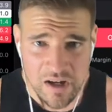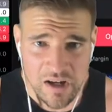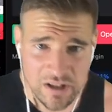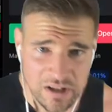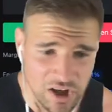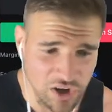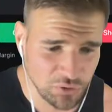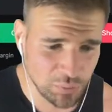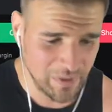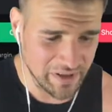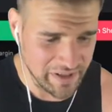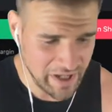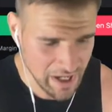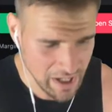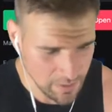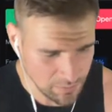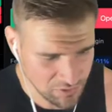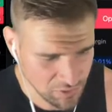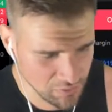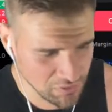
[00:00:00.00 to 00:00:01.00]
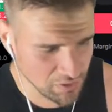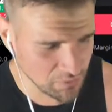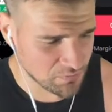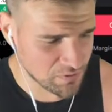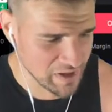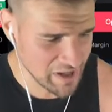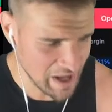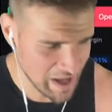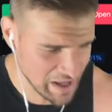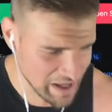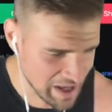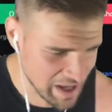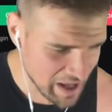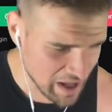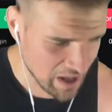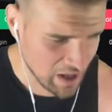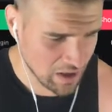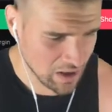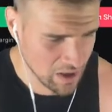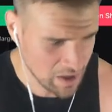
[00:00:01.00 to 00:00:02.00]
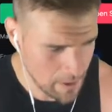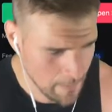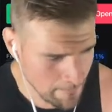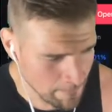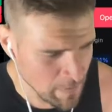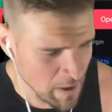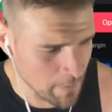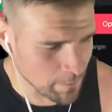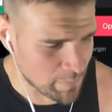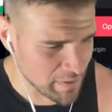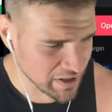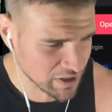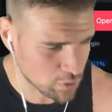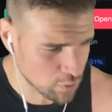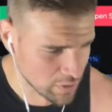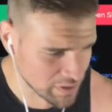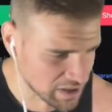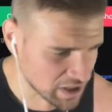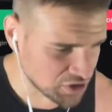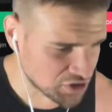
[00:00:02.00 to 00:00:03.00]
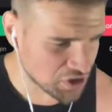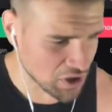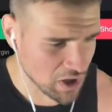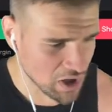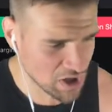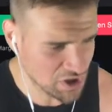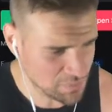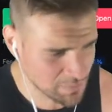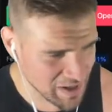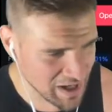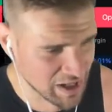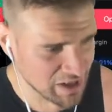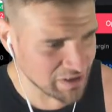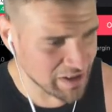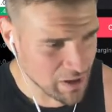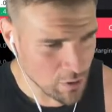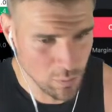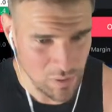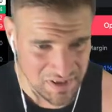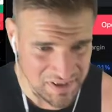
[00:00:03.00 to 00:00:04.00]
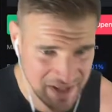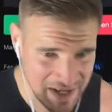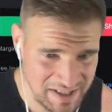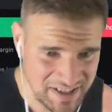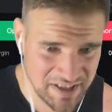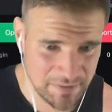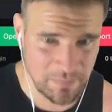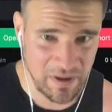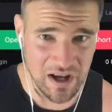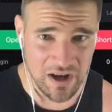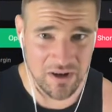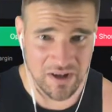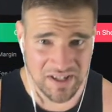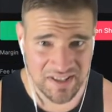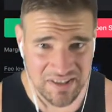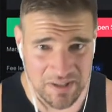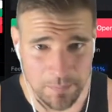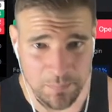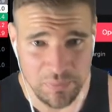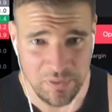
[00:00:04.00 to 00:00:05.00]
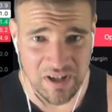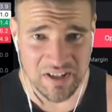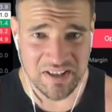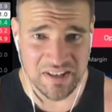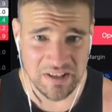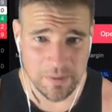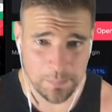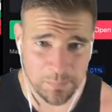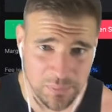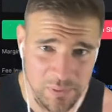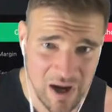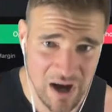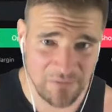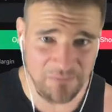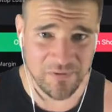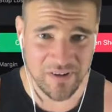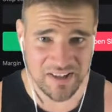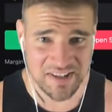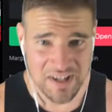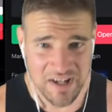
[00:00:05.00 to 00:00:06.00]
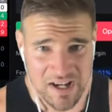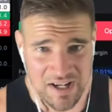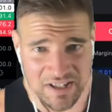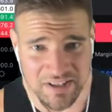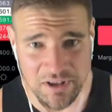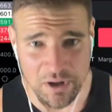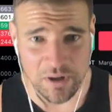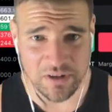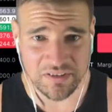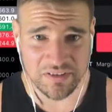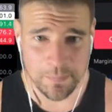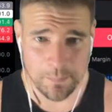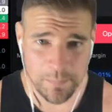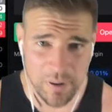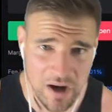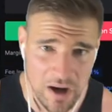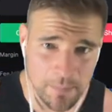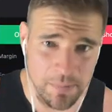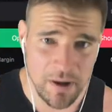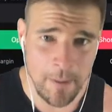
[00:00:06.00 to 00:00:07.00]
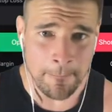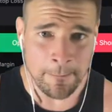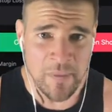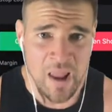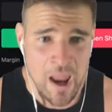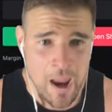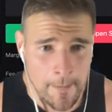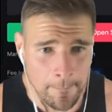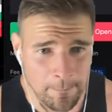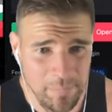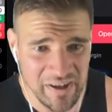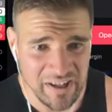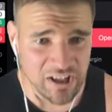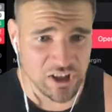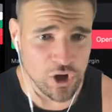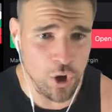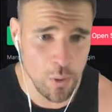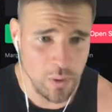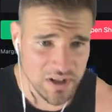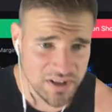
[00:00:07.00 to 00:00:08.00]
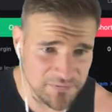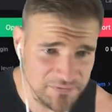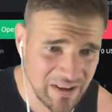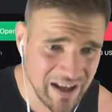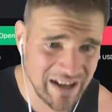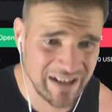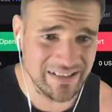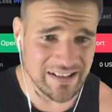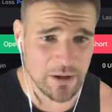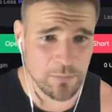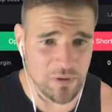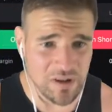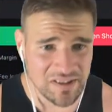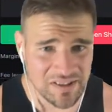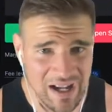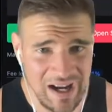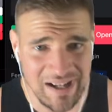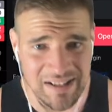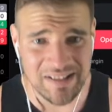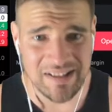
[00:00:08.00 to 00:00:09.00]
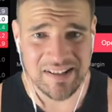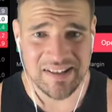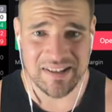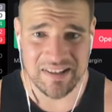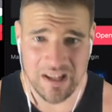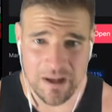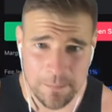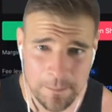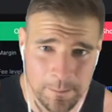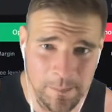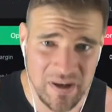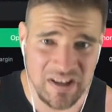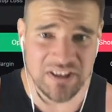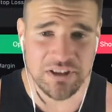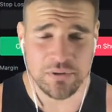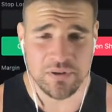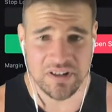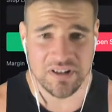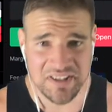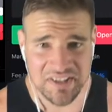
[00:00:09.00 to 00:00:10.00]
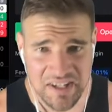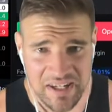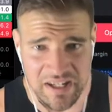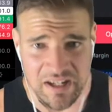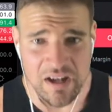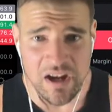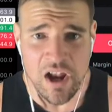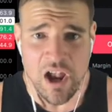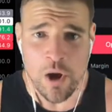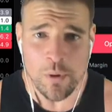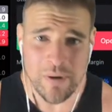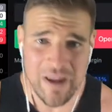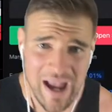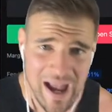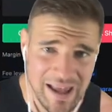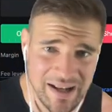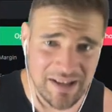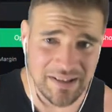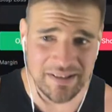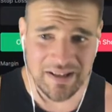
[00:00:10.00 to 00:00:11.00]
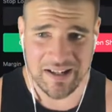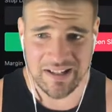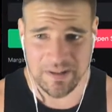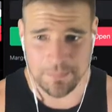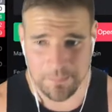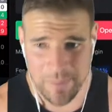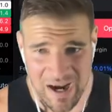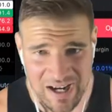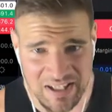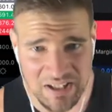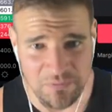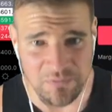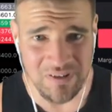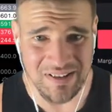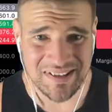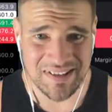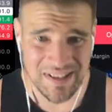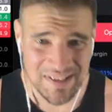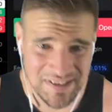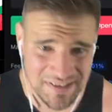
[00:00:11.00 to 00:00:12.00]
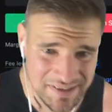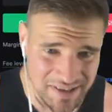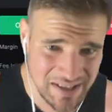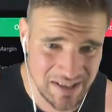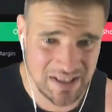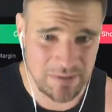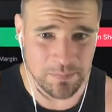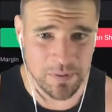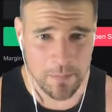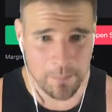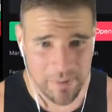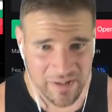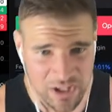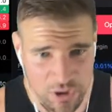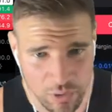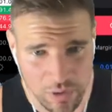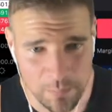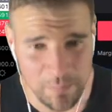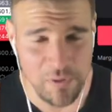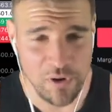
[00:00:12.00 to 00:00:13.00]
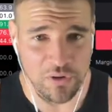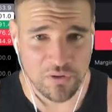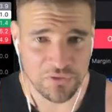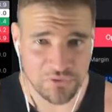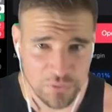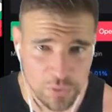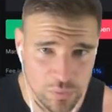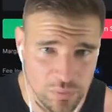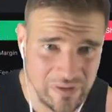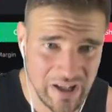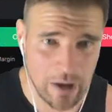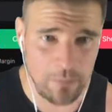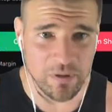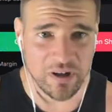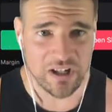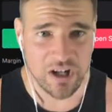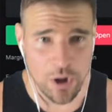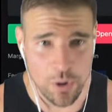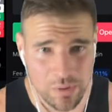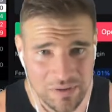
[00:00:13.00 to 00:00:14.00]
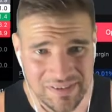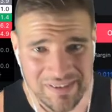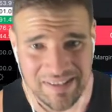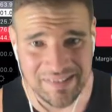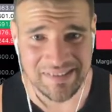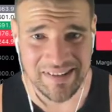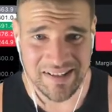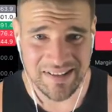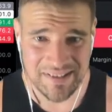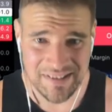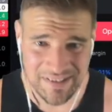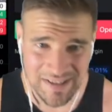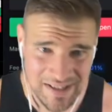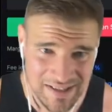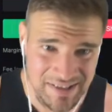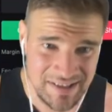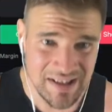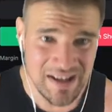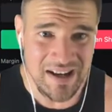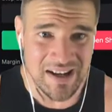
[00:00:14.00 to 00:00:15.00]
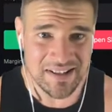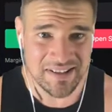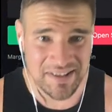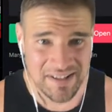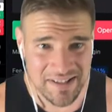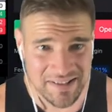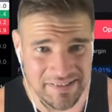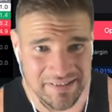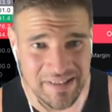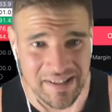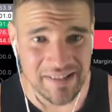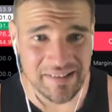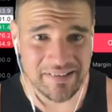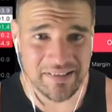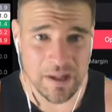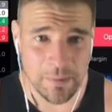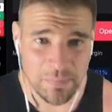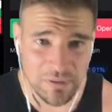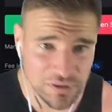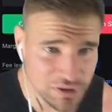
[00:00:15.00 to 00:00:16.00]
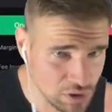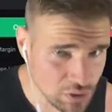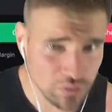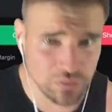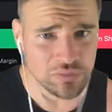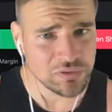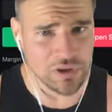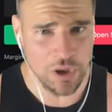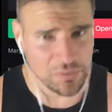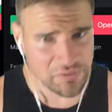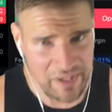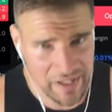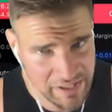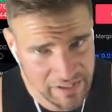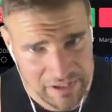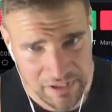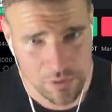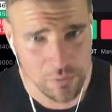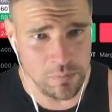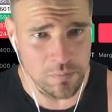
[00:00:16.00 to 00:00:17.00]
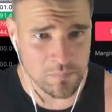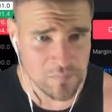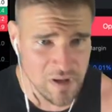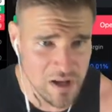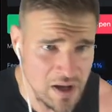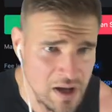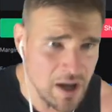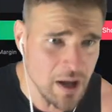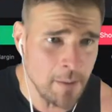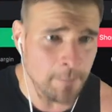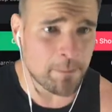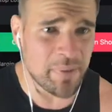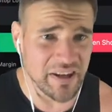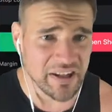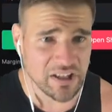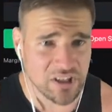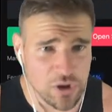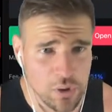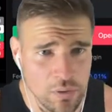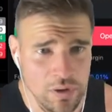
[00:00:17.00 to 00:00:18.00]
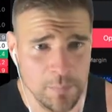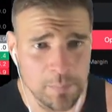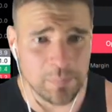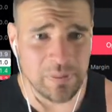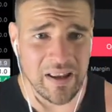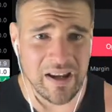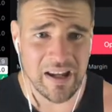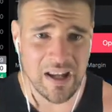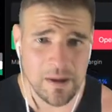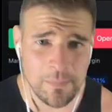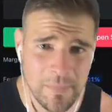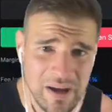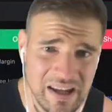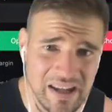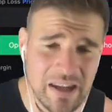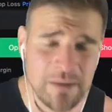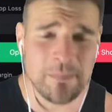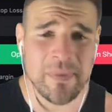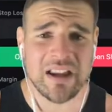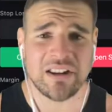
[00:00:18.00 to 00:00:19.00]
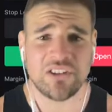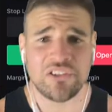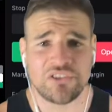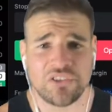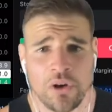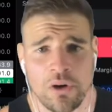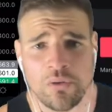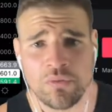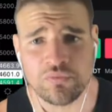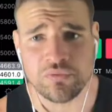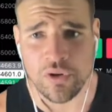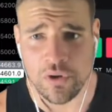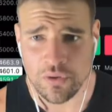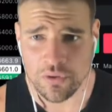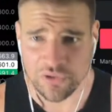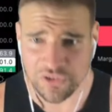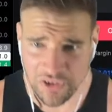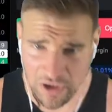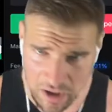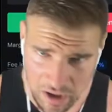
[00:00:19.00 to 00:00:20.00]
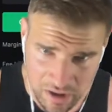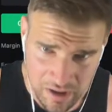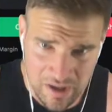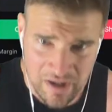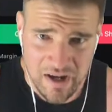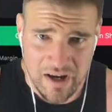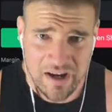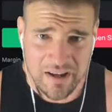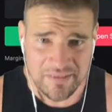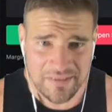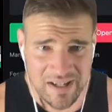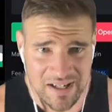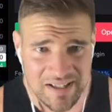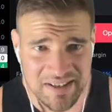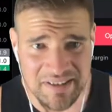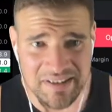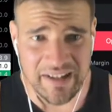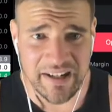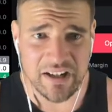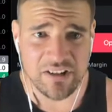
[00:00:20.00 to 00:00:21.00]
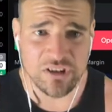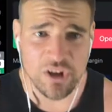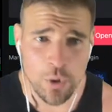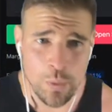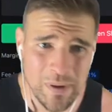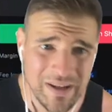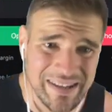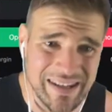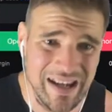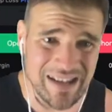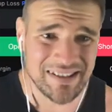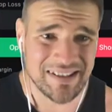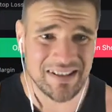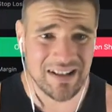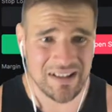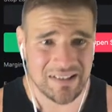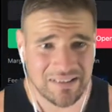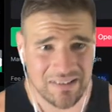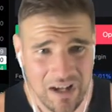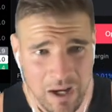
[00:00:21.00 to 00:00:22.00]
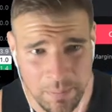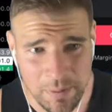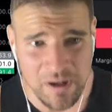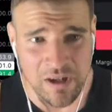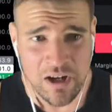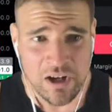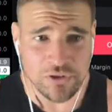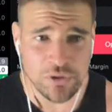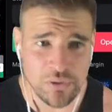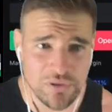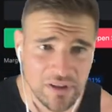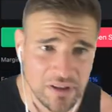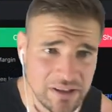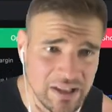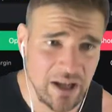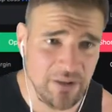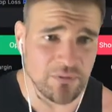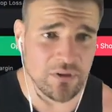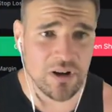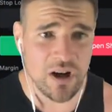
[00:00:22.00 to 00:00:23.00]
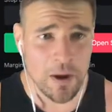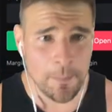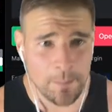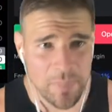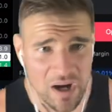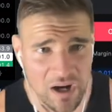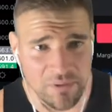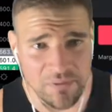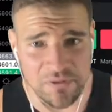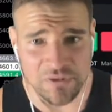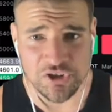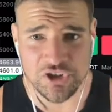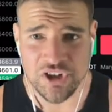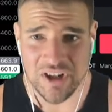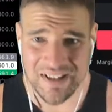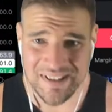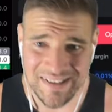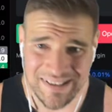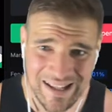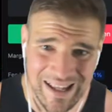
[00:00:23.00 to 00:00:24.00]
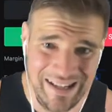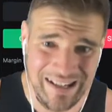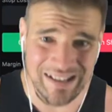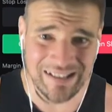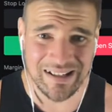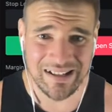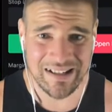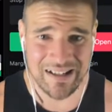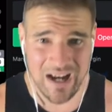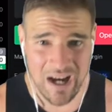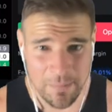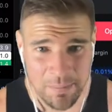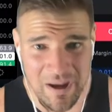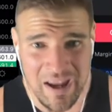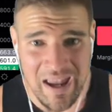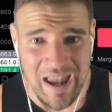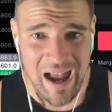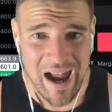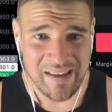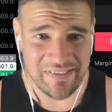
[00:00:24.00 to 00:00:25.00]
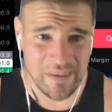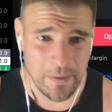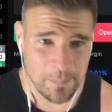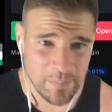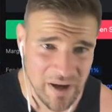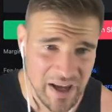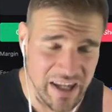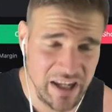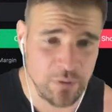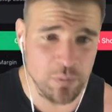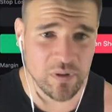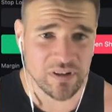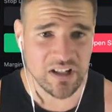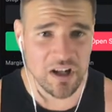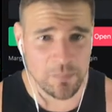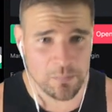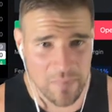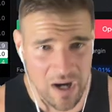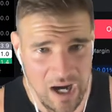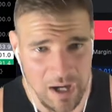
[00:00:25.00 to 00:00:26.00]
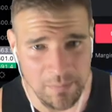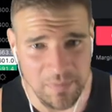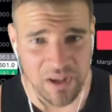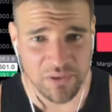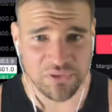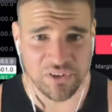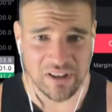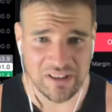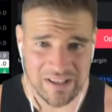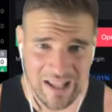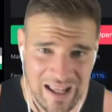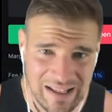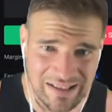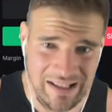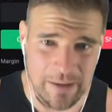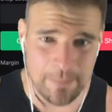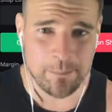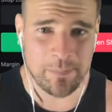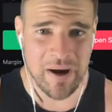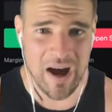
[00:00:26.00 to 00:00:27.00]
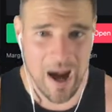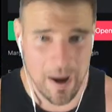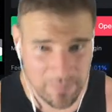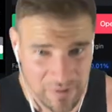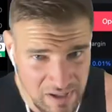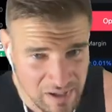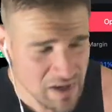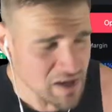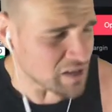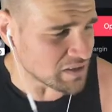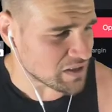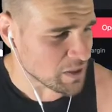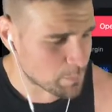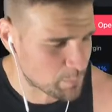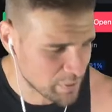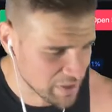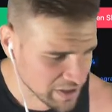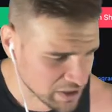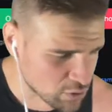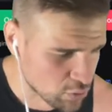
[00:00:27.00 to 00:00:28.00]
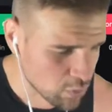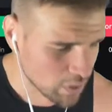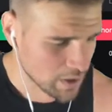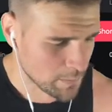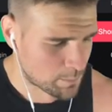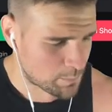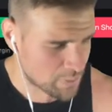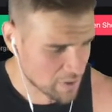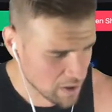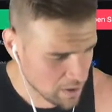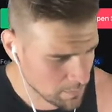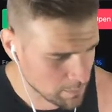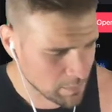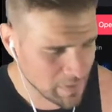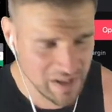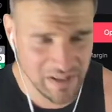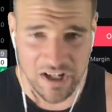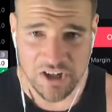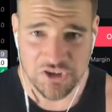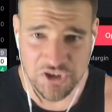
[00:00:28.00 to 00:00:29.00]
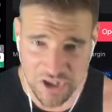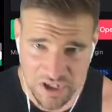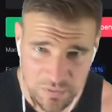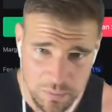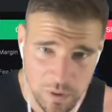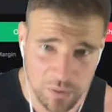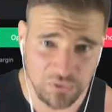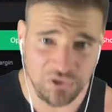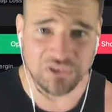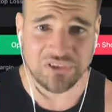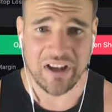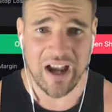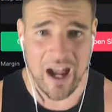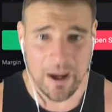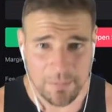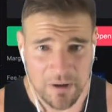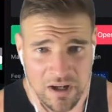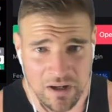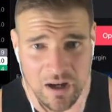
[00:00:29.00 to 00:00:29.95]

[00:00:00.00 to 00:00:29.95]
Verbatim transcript: Cause we came to the VAL. Bitcoin in charge, man. What's that smell? It's the price of the profits starting to pump. Bitcoin's flying and we're not in the slump, as you can see. We had a nice box of resistance, but Bitcoin broke through. Now we're going the distance. CDW, no thank you. Bitcoin playing, man. He makes his own rules, huh? Next thing you know, we get sucked up to the level above, just like in a cup at the bank when your mom gives a lollipop. The Bitcoin pump, man, it just won't stop.